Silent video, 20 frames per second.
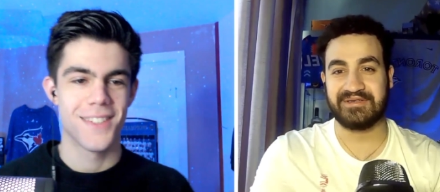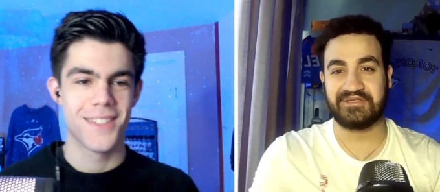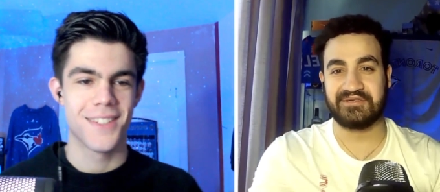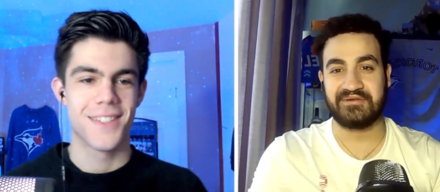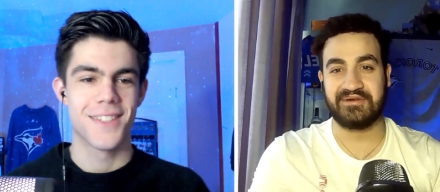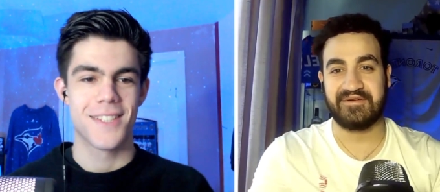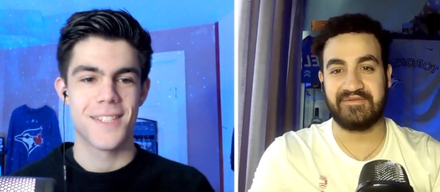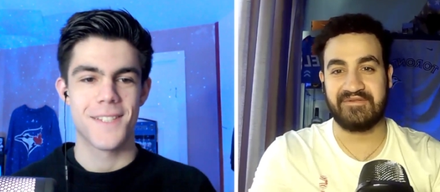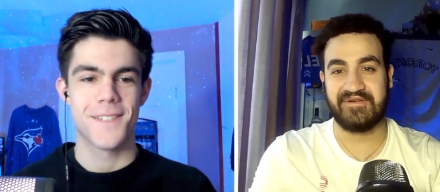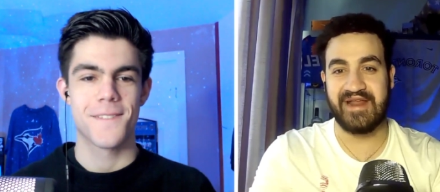
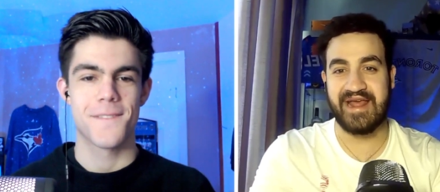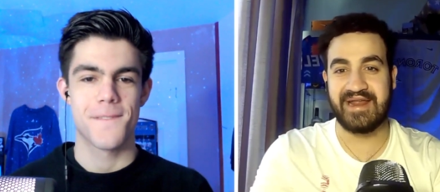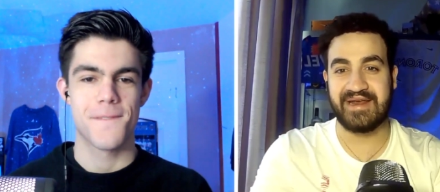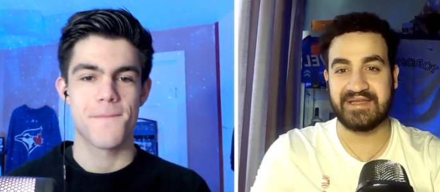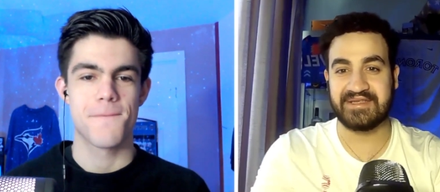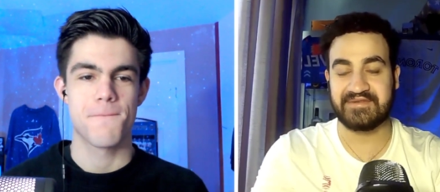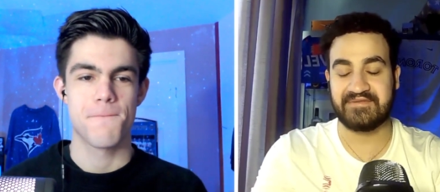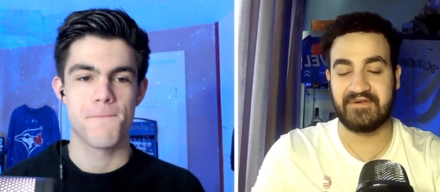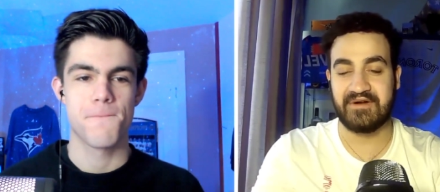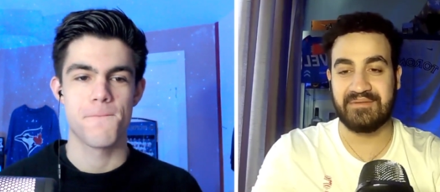Speaker 1: Junior
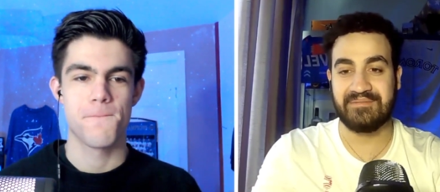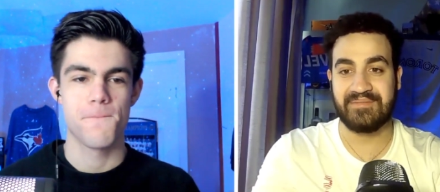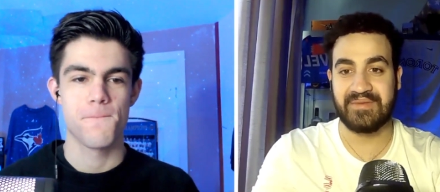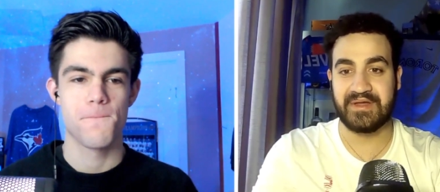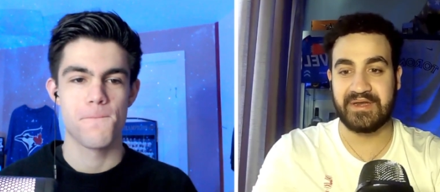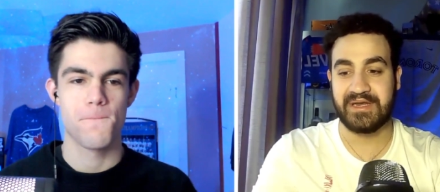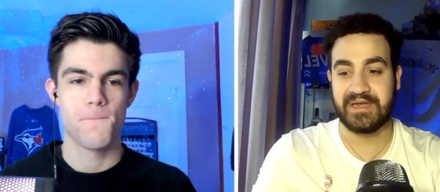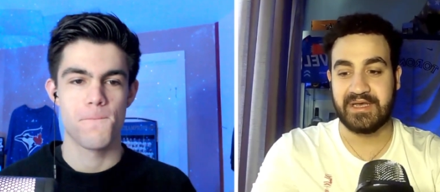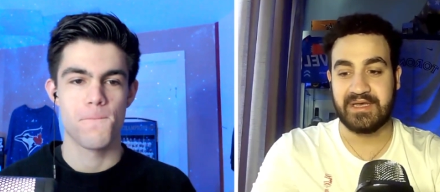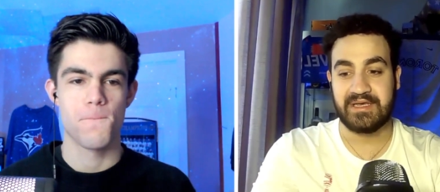Fernandez from.
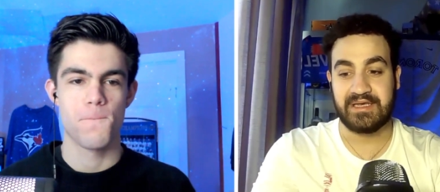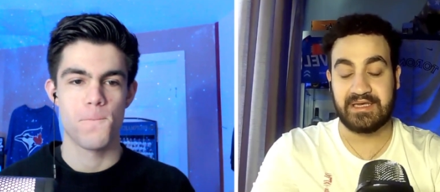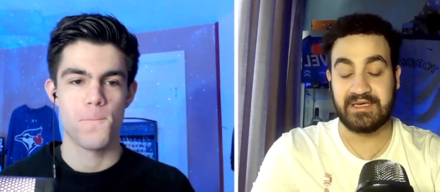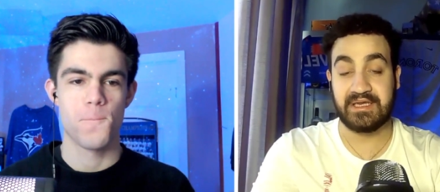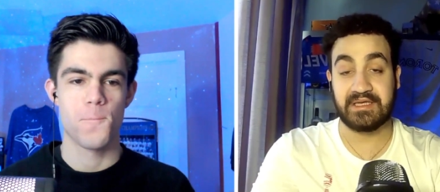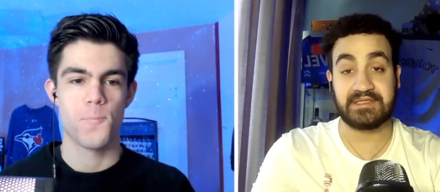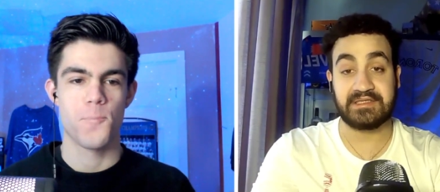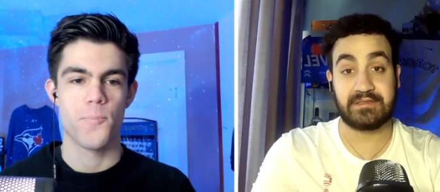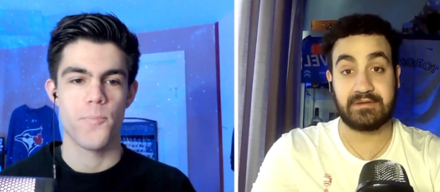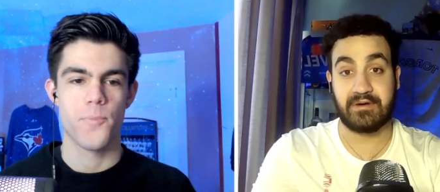But he
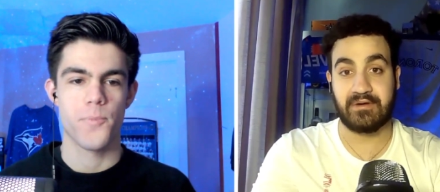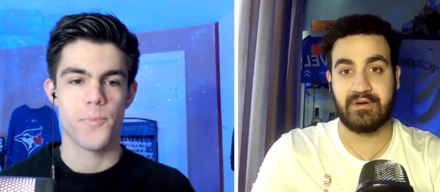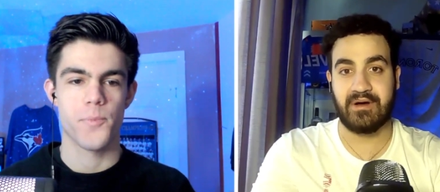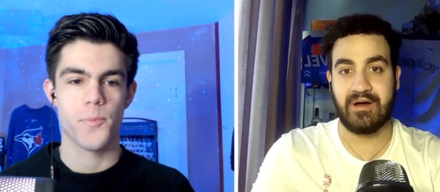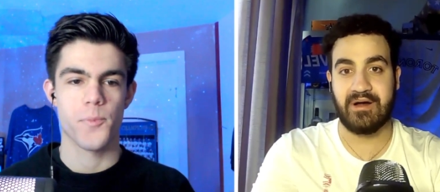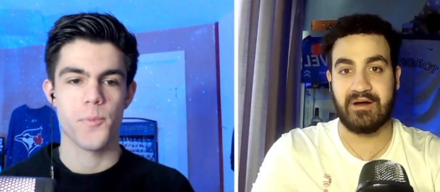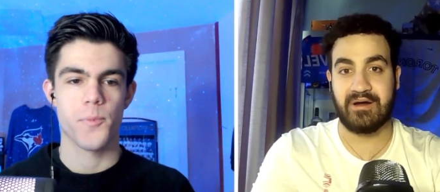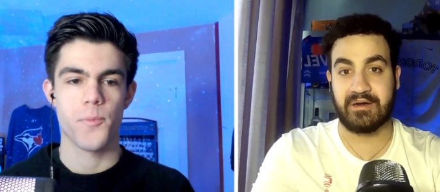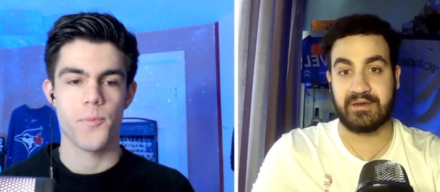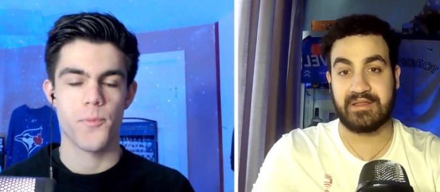does throw
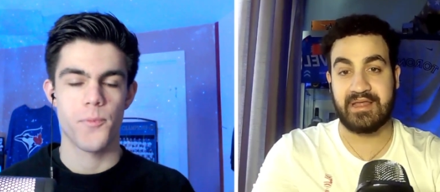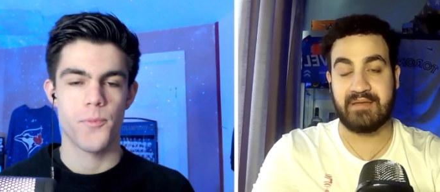hard.